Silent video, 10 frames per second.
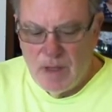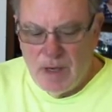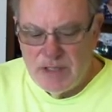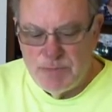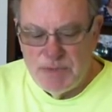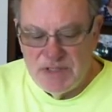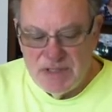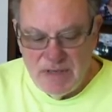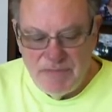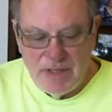I
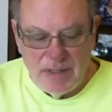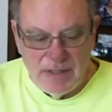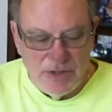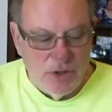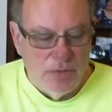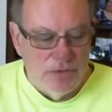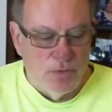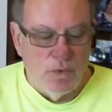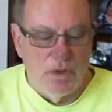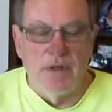specifically chose
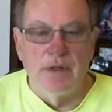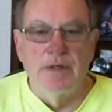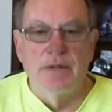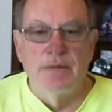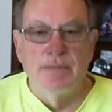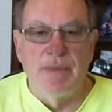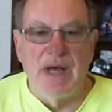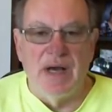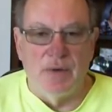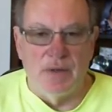the word
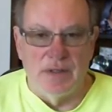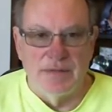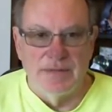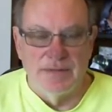power.